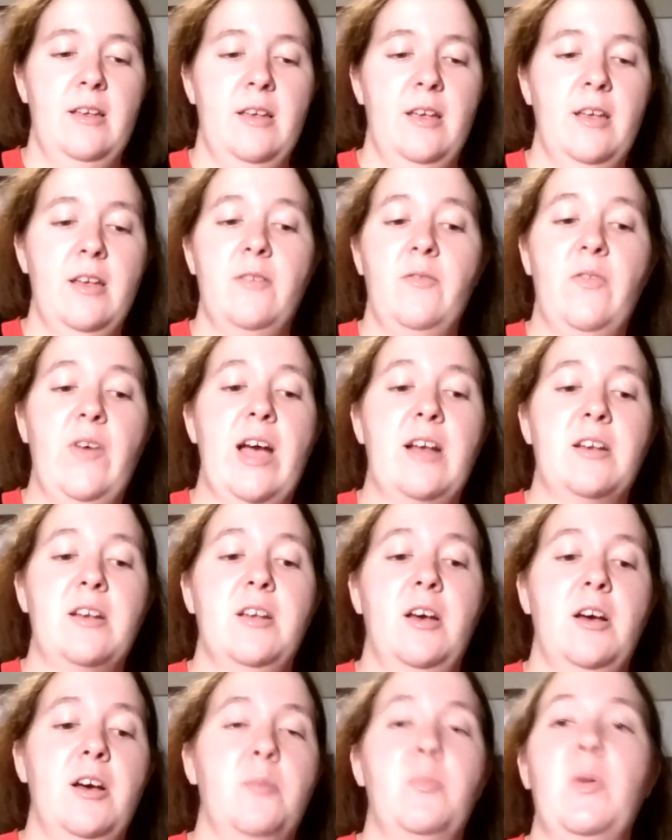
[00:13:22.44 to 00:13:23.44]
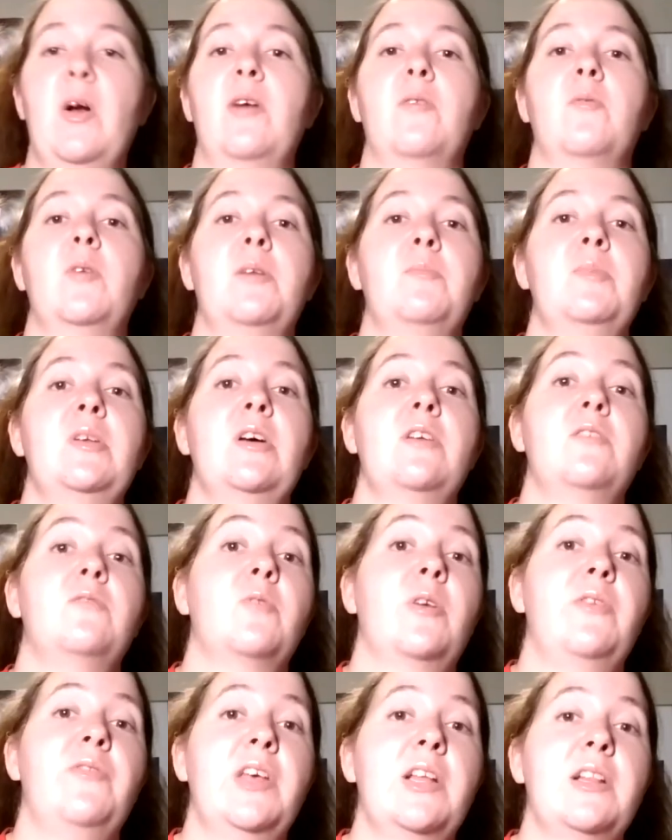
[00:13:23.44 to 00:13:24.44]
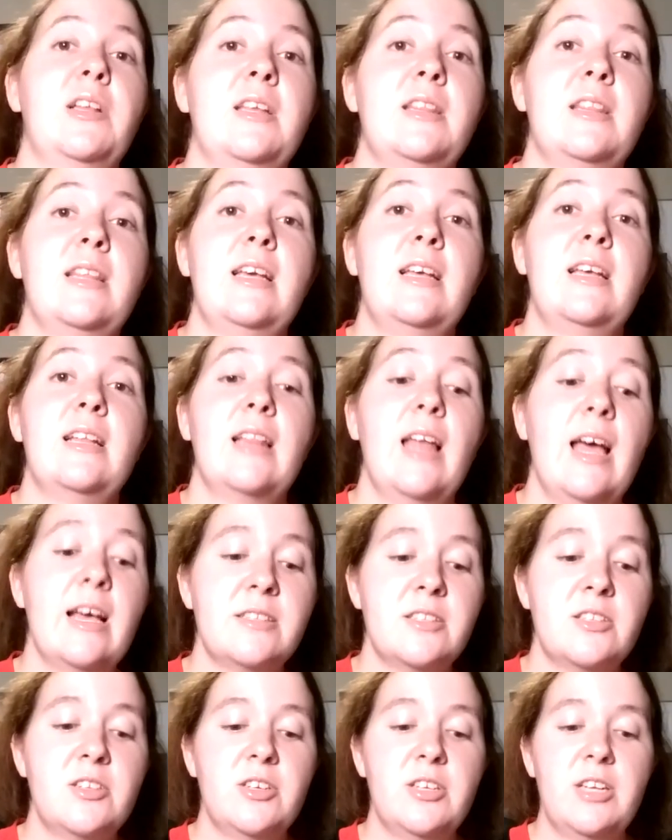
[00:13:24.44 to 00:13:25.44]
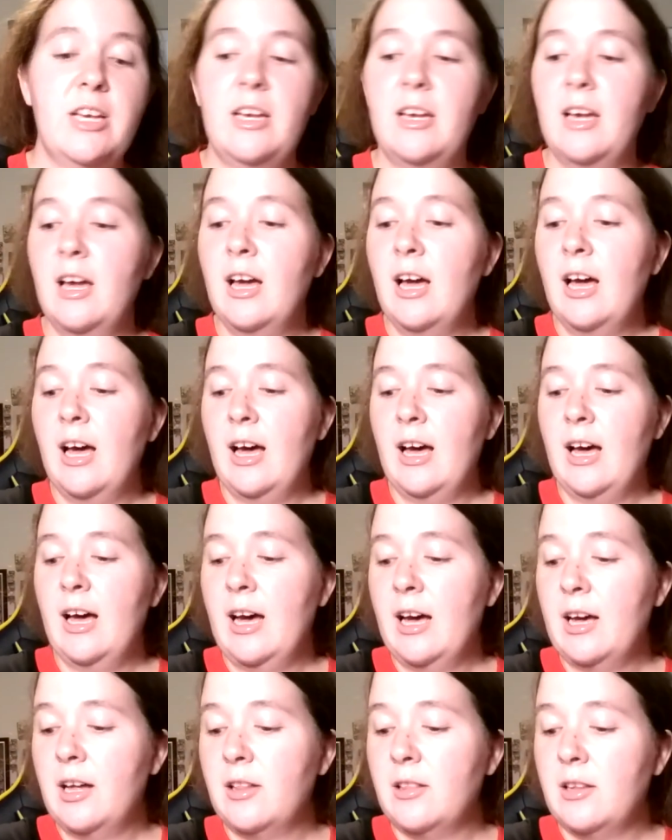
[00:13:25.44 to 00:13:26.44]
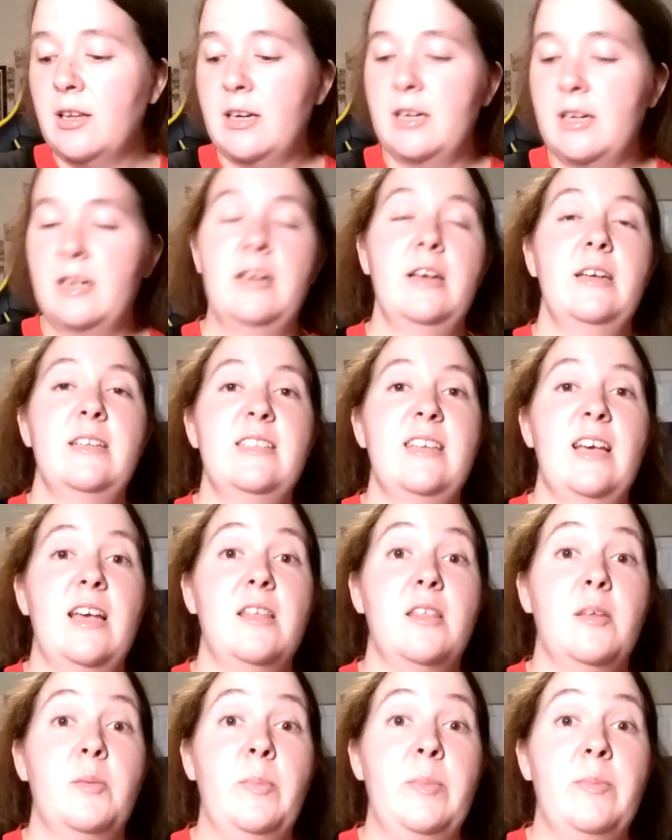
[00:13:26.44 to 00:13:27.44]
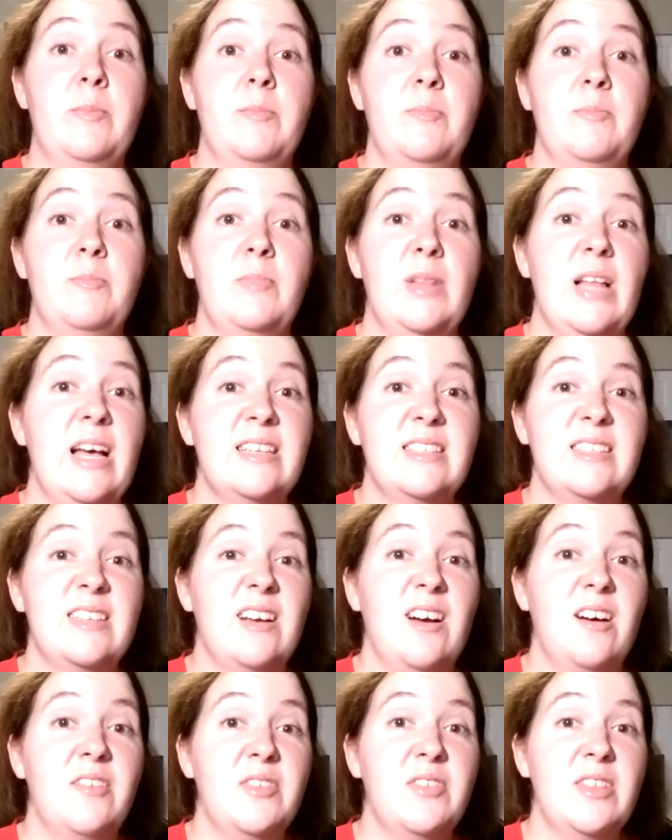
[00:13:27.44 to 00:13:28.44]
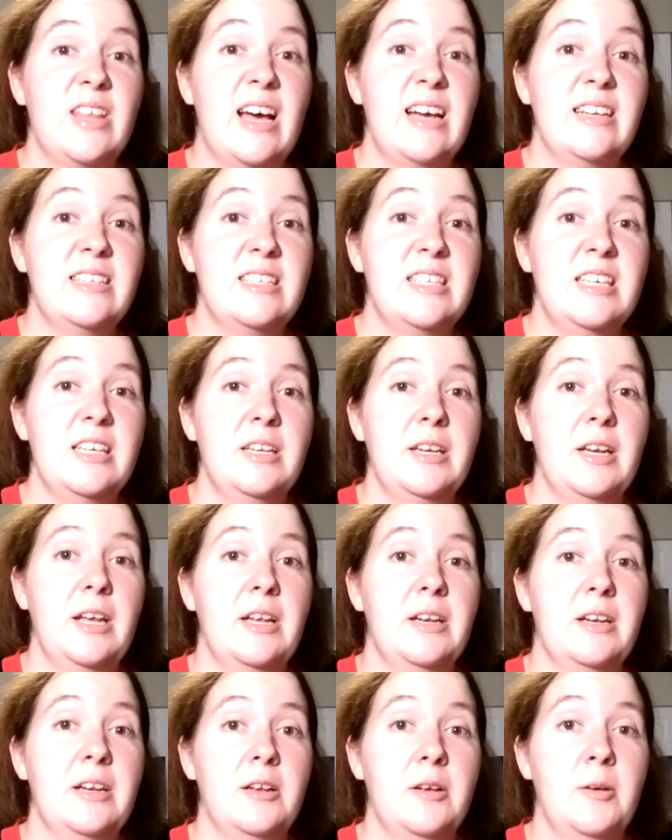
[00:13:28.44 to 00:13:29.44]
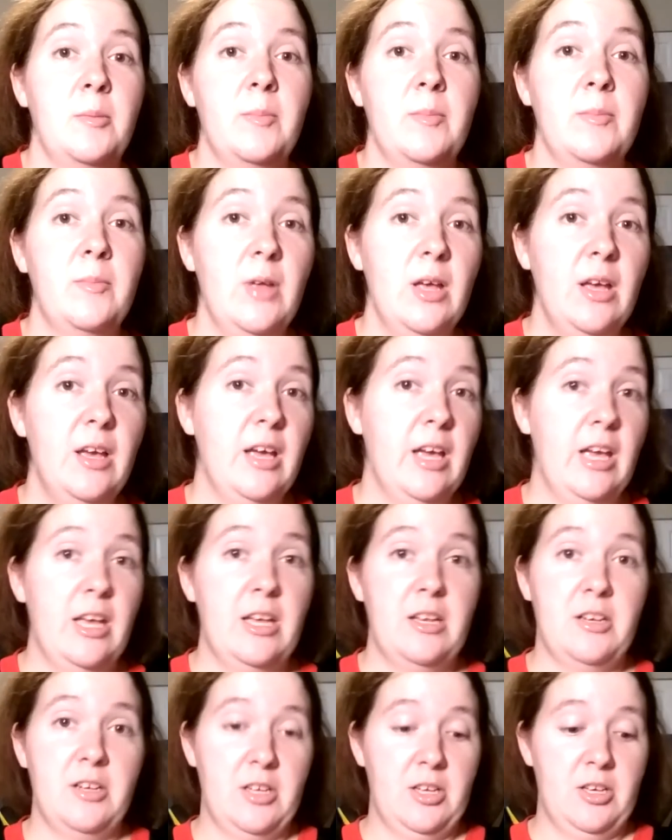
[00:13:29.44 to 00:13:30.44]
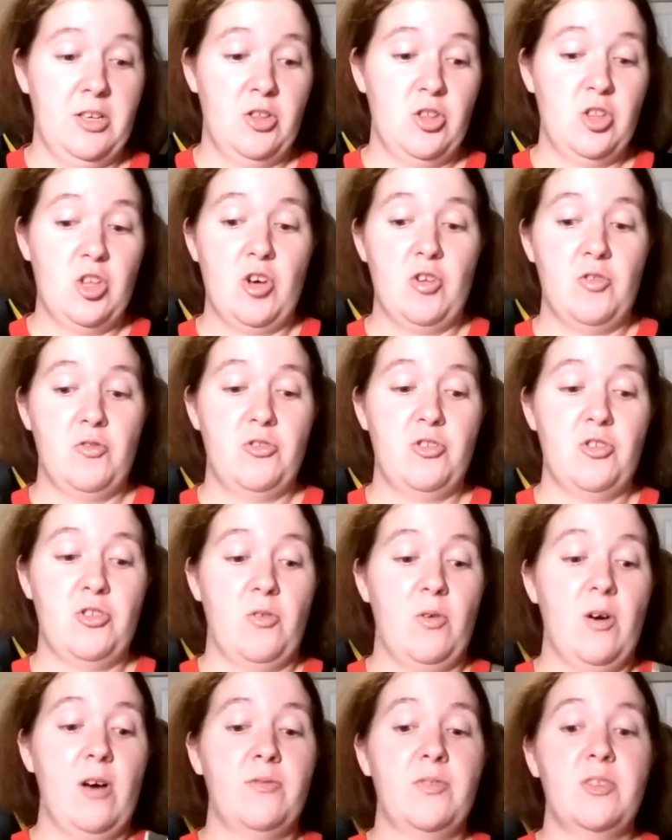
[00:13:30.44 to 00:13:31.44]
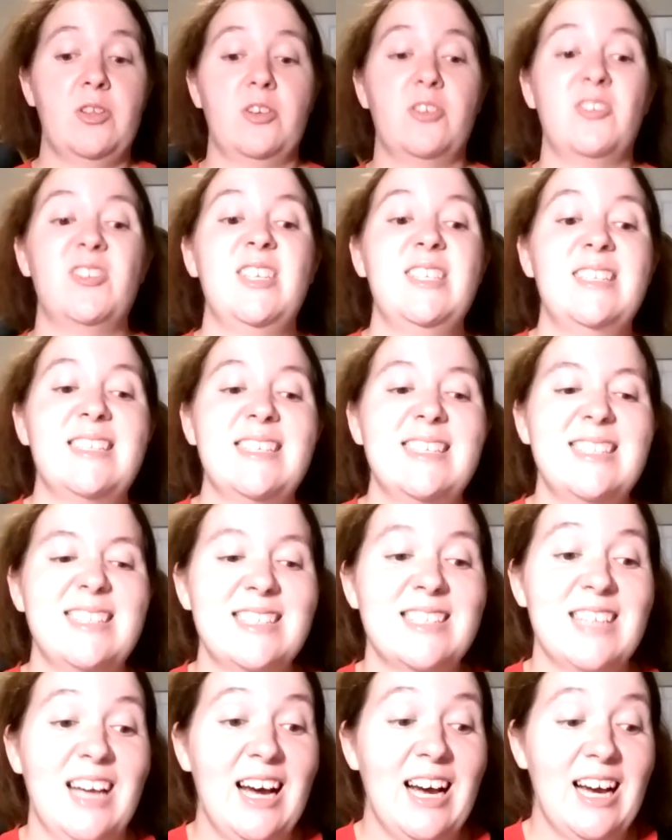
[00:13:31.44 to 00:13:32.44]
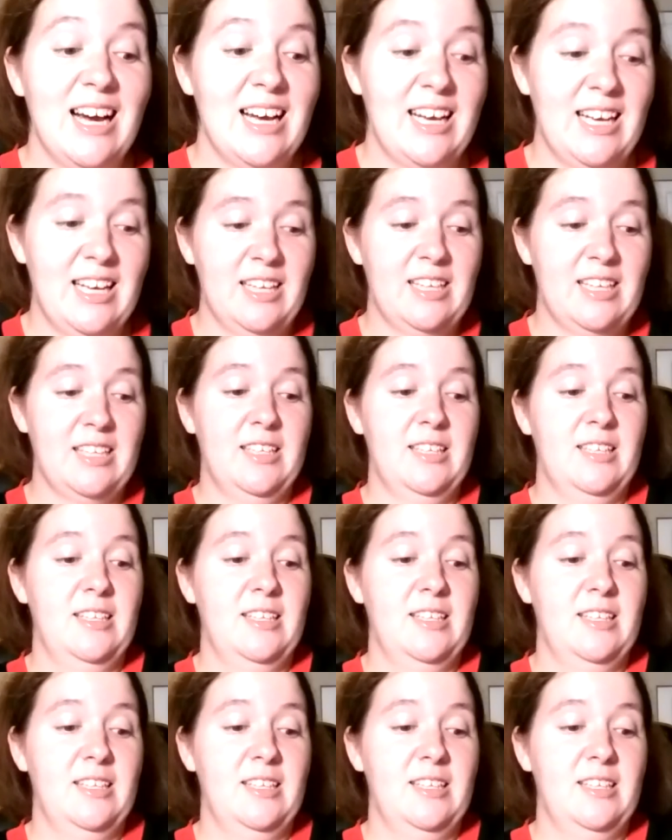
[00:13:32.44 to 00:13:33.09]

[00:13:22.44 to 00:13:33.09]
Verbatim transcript: In fact, probably when I'm done revealing the last goodie, I'll take the plastic off of that tin and show off the goodies inside.